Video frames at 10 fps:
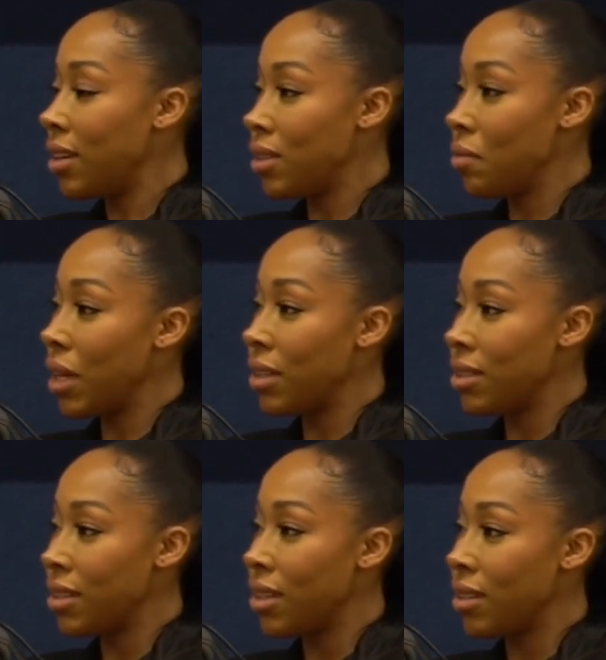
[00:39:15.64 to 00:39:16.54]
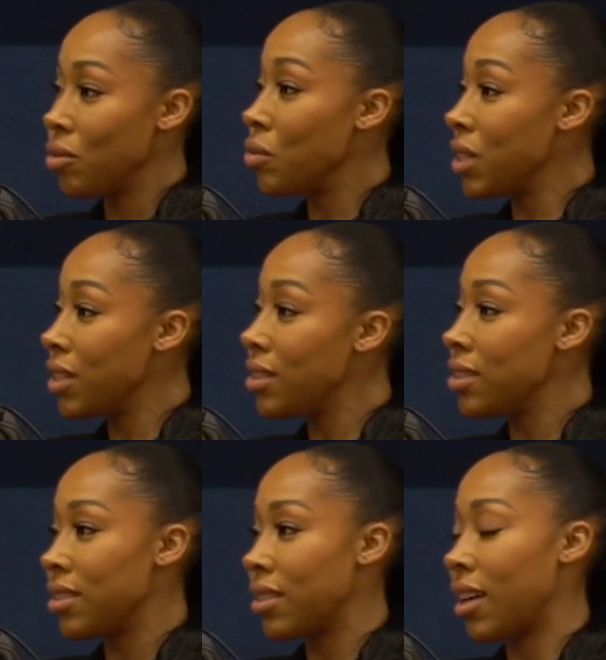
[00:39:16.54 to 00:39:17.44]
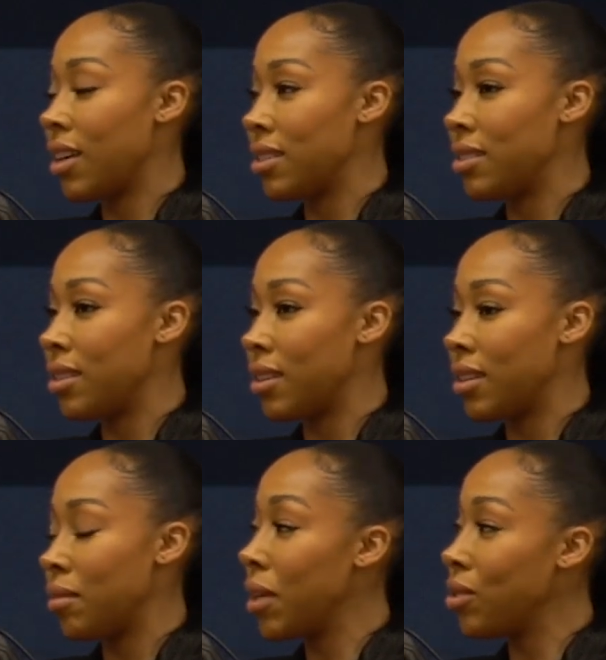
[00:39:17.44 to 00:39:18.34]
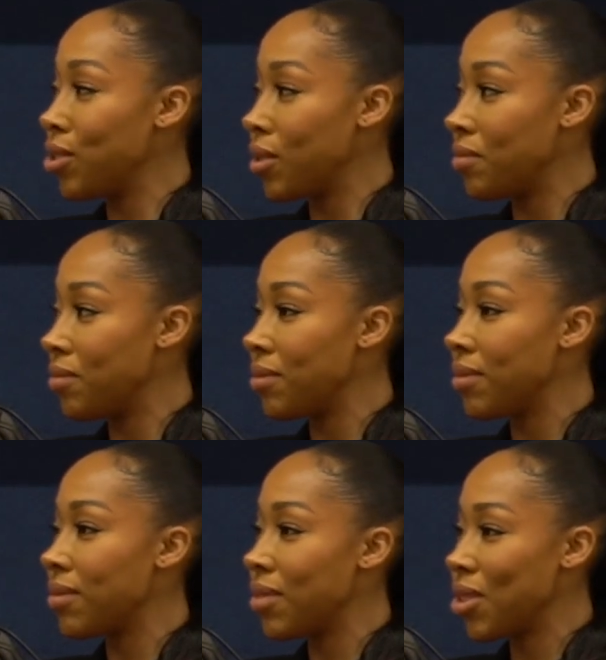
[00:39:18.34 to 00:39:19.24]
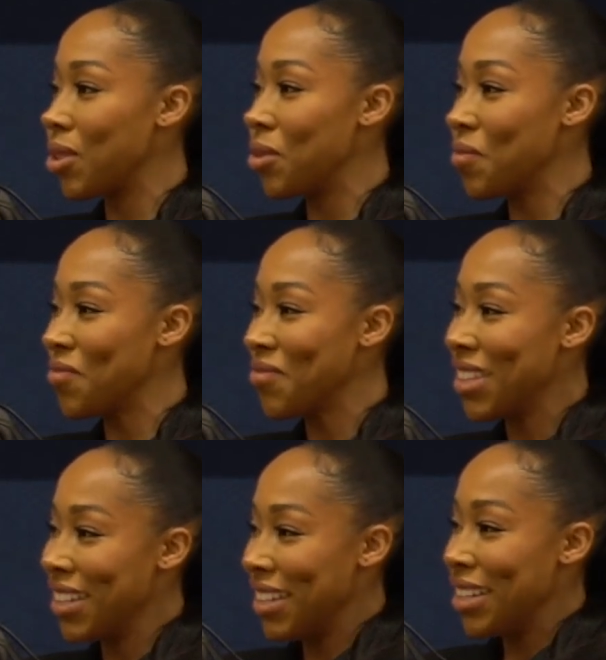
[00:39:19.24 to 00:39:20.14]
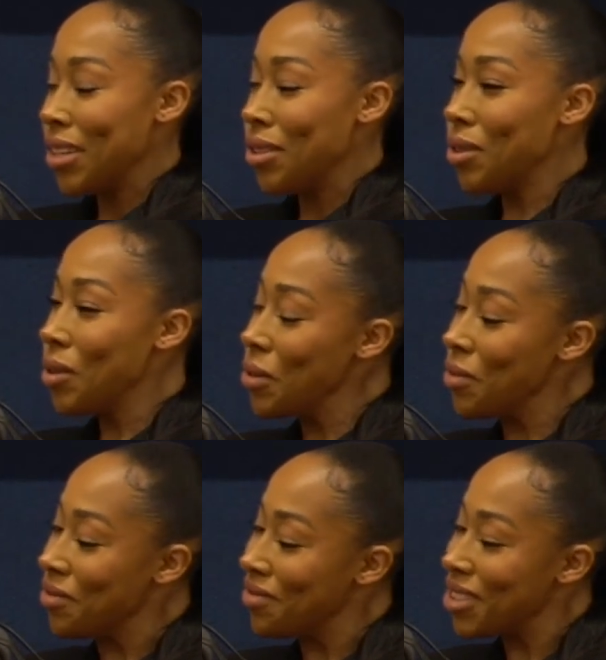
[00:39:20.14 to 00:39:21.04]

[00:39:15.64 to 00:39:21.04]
is based in Greece and Belgium. So soon